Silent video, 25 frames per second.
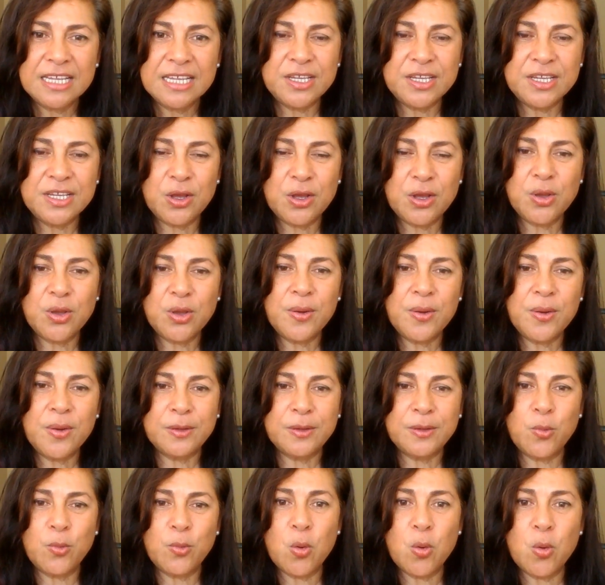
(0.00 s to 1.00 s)
You know, go
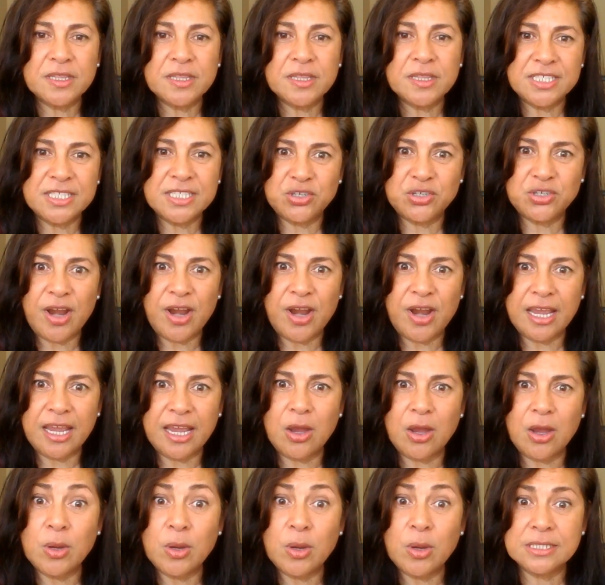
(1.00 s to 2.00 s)
and walk this track,
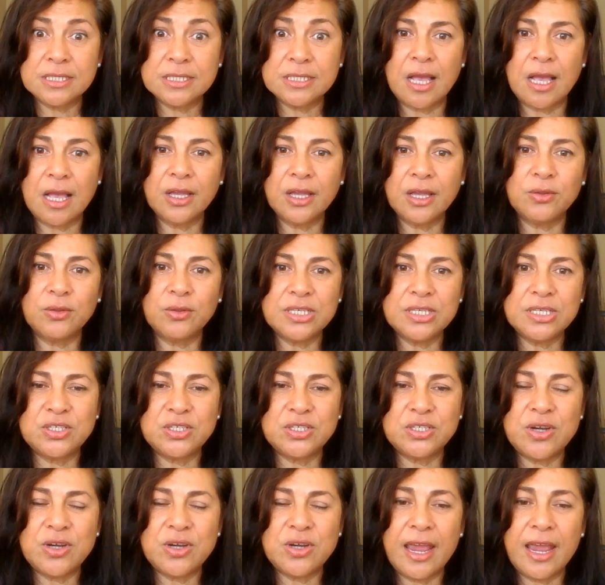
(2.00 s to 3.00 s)
go and cycle this
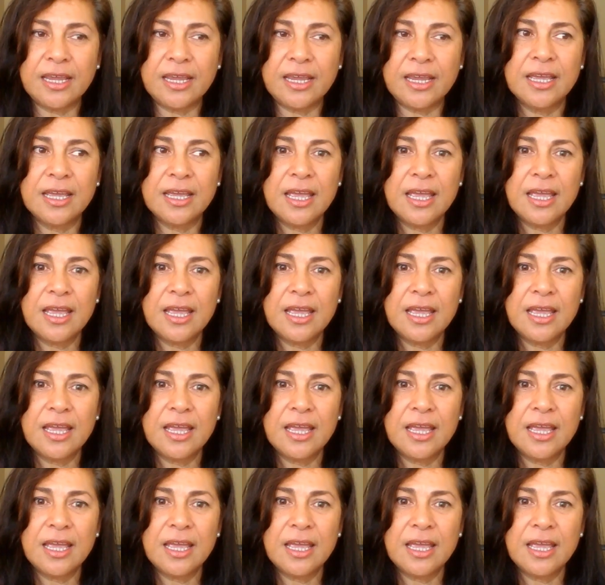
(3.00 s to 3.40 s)
track,